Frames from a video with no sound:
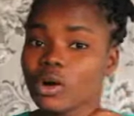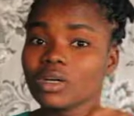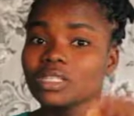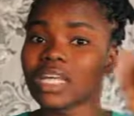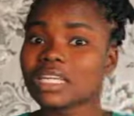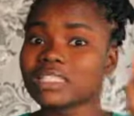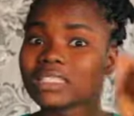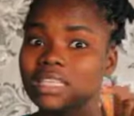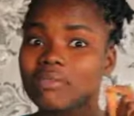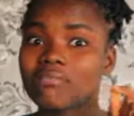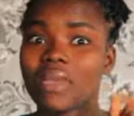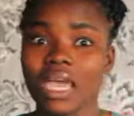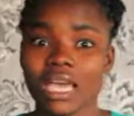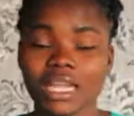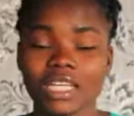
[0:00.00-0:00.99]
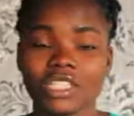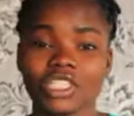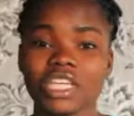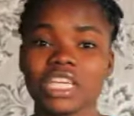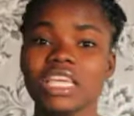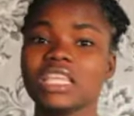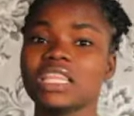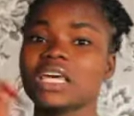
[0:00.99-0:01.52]
on that same
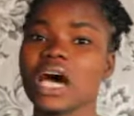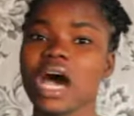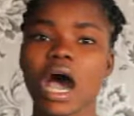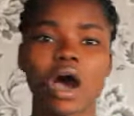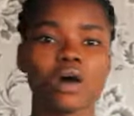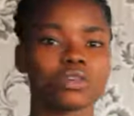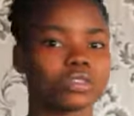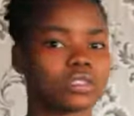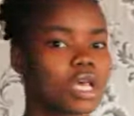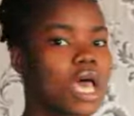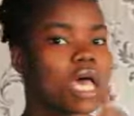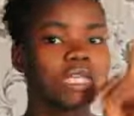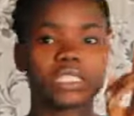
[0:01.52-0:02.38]
energy in the house,